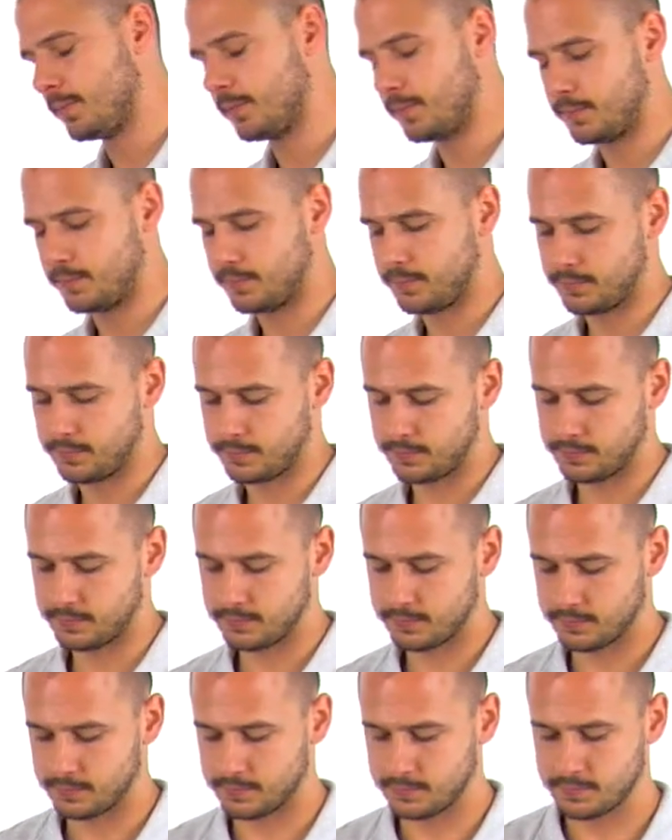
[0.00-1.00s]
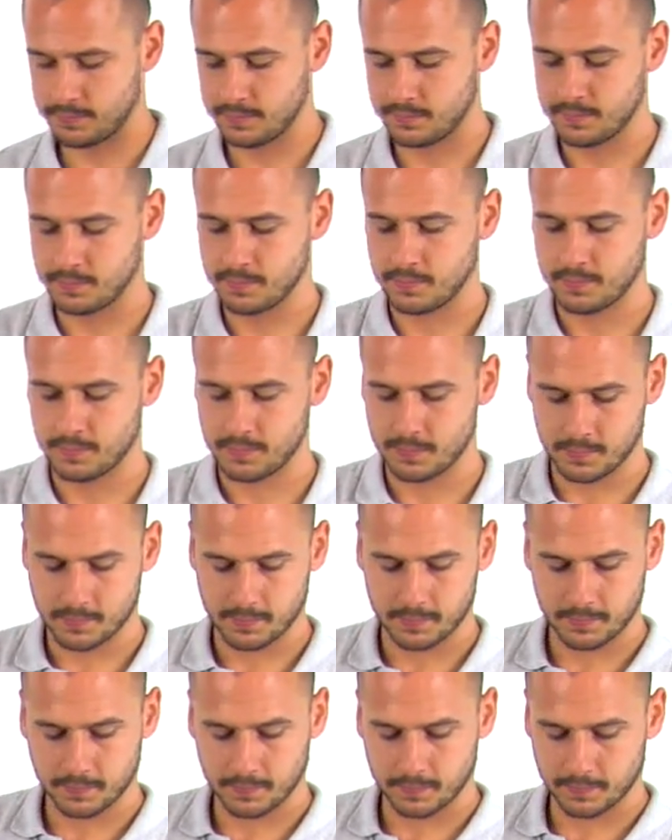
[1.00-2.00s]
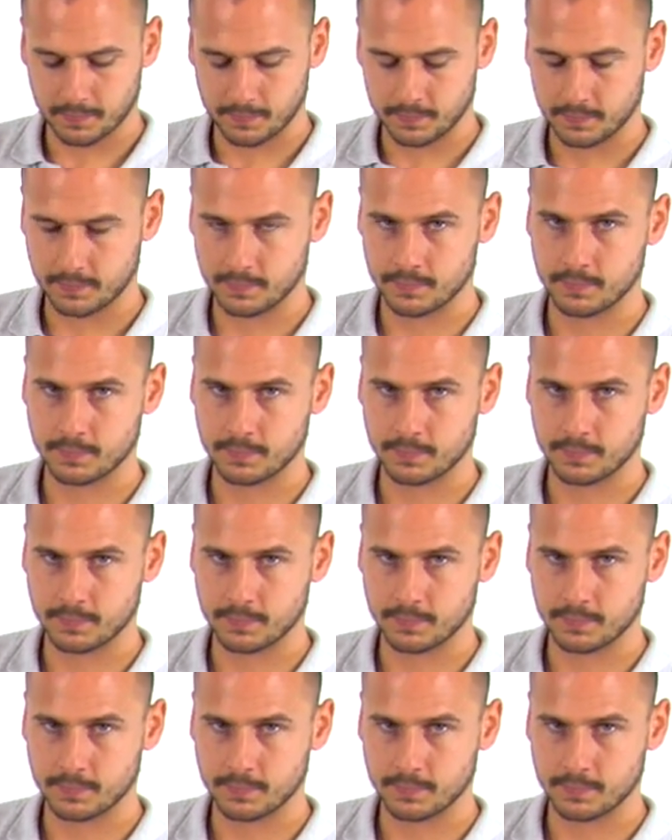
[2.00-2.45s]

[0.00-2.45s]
Nobody speaks.